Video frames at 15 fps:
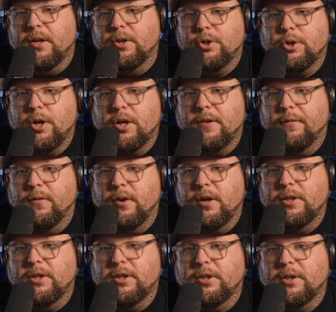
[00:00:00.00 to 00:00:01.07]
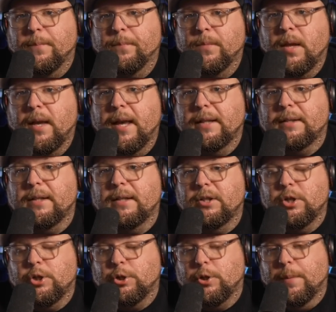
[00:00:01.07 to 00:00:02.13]
of constructive criticism, hit the
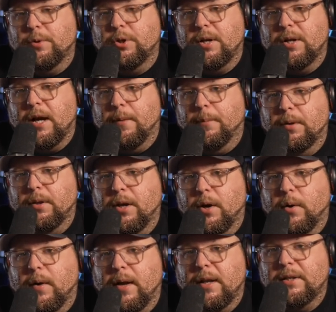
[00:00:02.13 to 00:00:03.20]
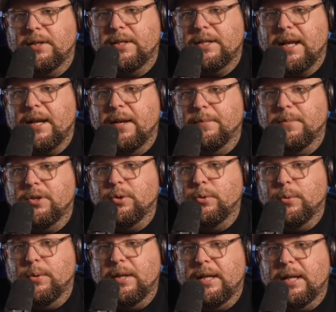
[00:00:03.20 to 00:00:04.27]
description down below and send them
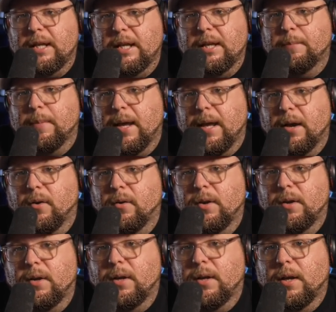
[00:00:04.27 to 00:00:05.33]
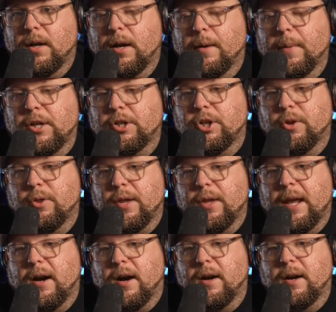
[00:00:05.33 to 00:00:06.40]
to the email. Uh, make sure
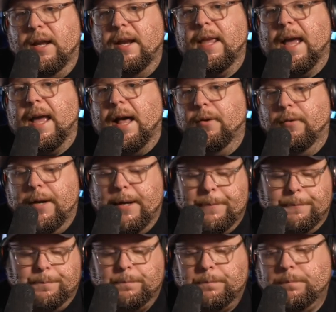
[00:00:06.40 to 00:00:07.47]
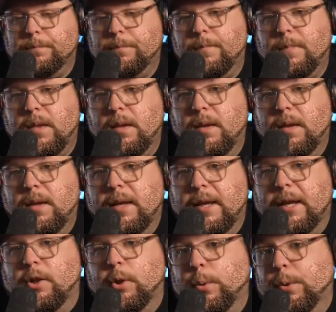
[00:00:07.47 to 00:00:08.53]
they are in a gallery.
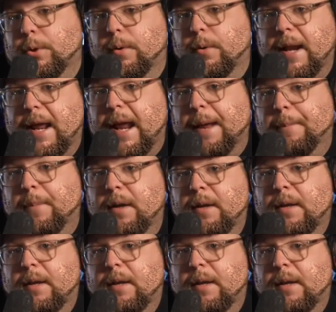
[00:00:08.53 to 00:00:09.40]
Include your name